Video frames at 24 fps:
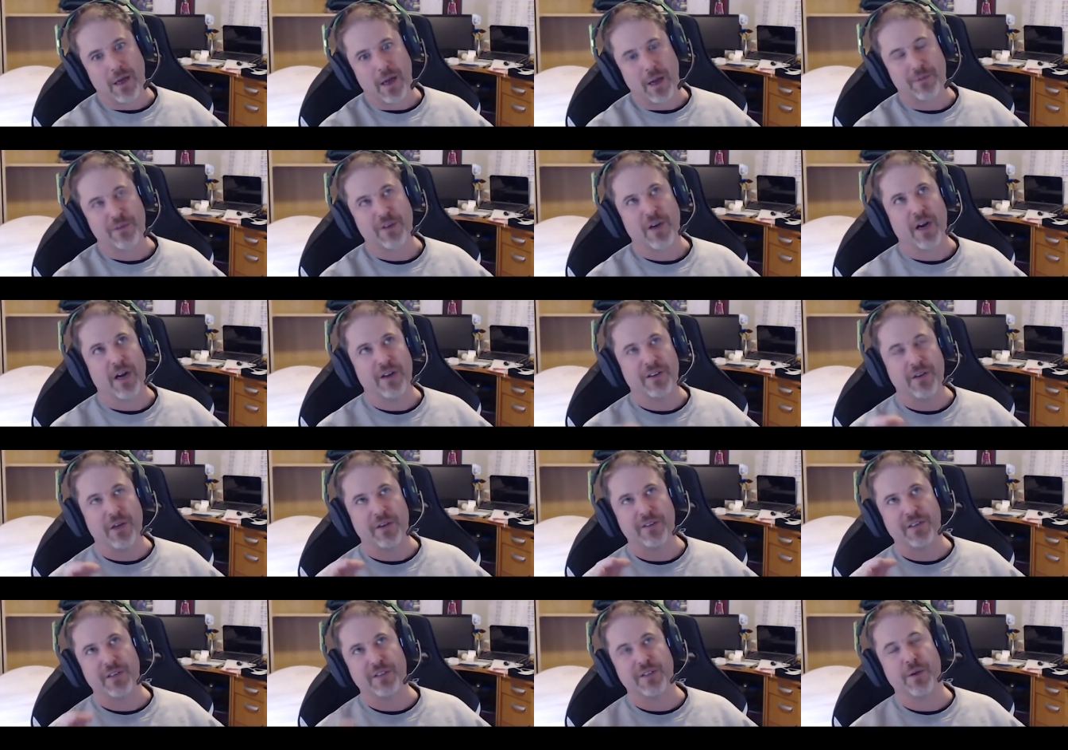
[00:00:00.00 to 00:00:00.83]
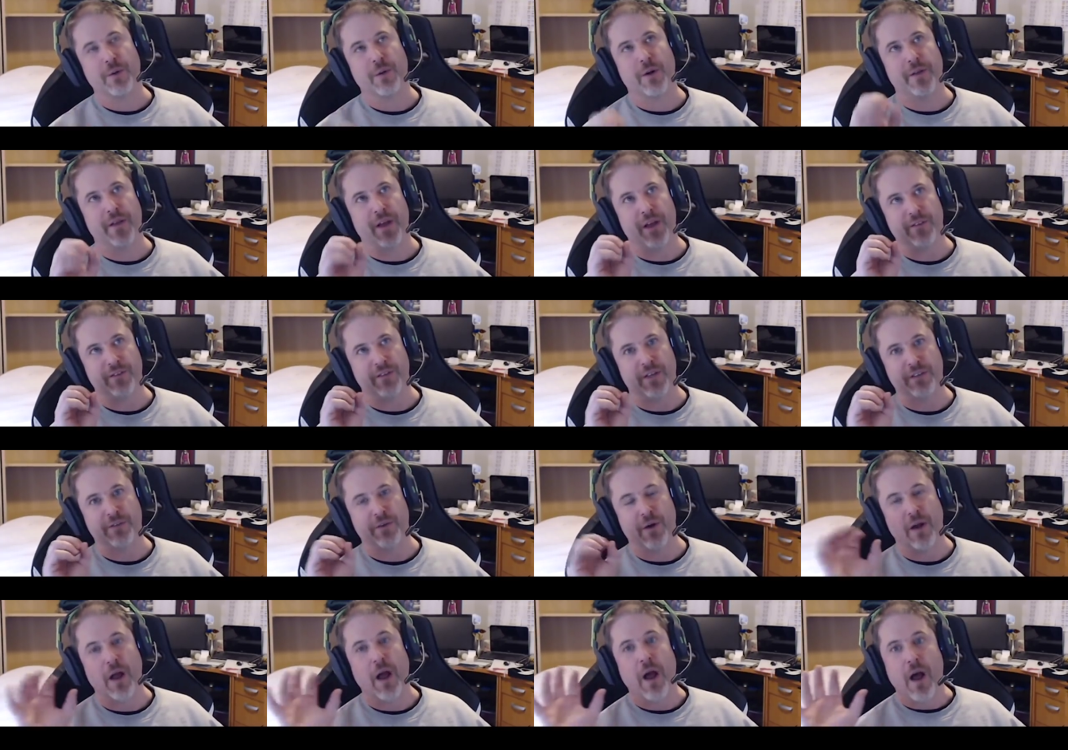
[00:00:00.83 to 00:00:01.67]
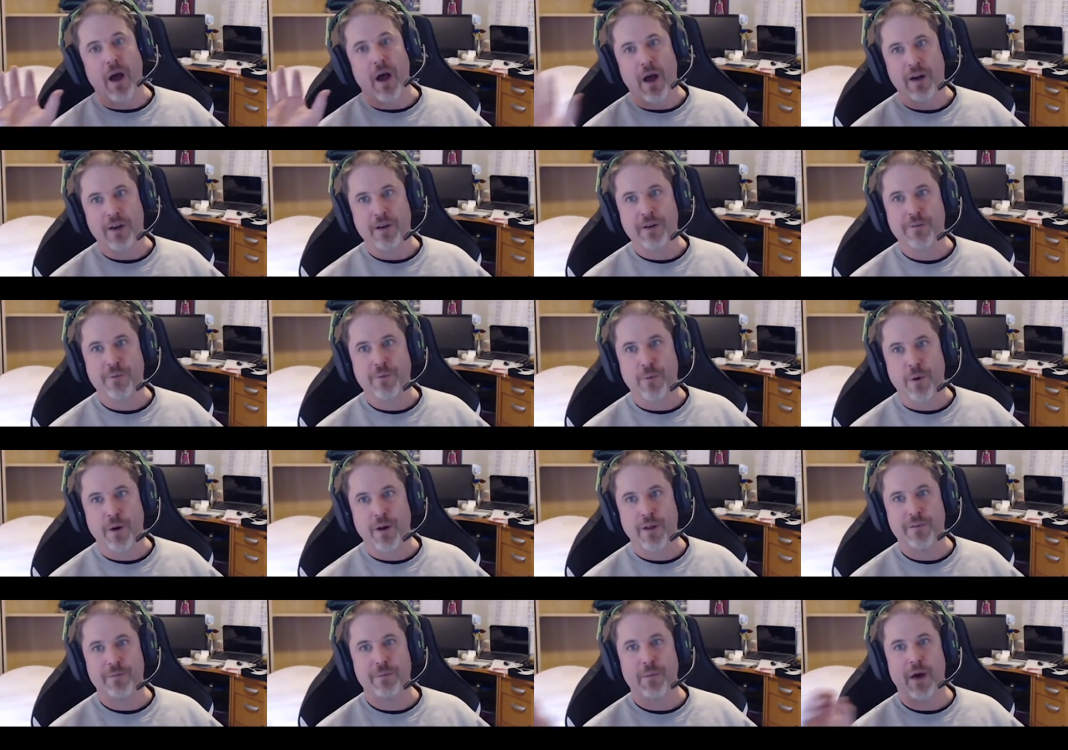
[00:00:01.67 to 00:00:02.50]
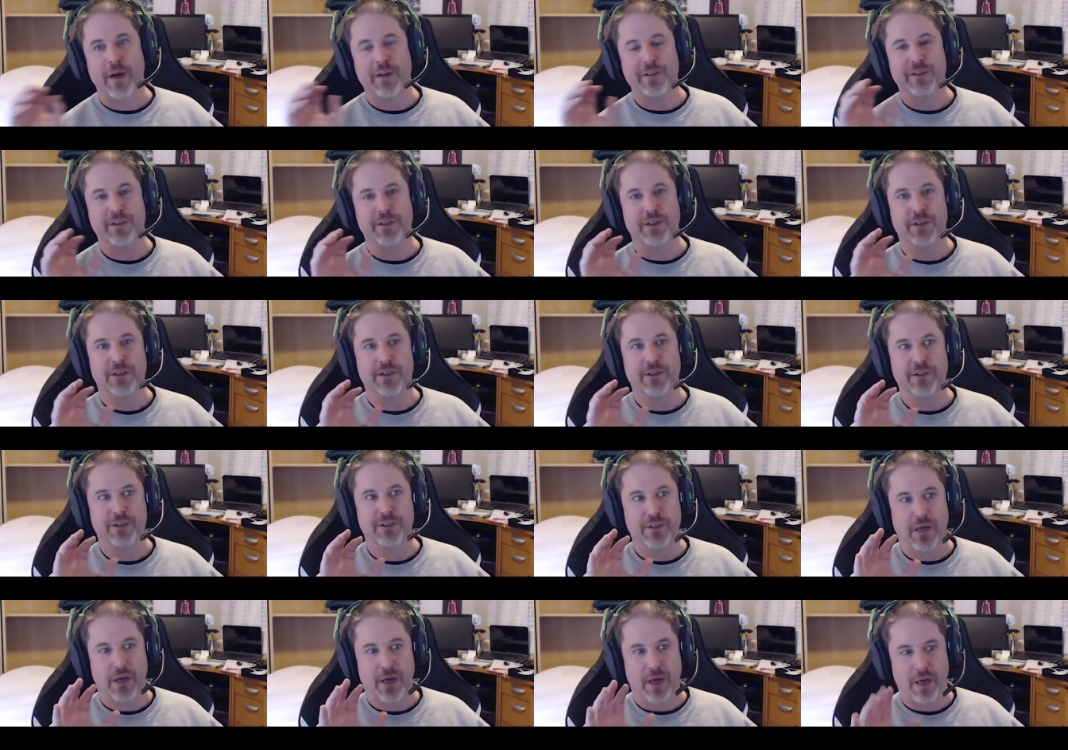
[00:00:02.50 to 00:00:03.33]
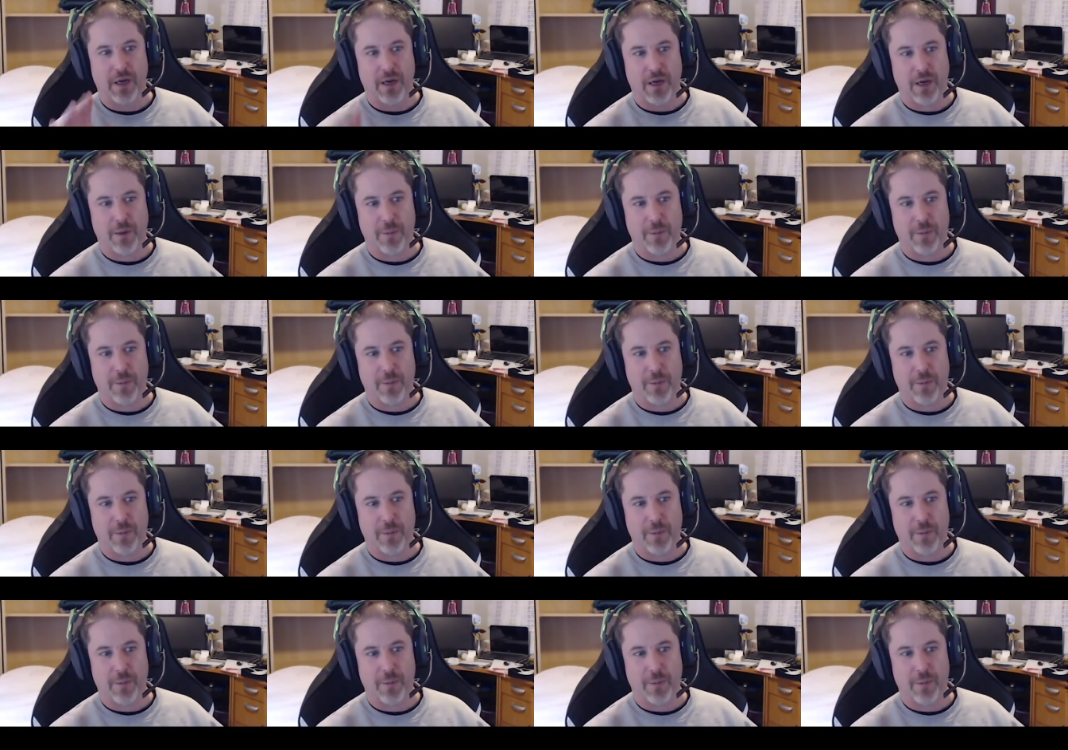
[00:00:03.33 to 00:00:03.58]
I'm sorry, I, I said 200,000. That's wrong. 140 of monsters, uh,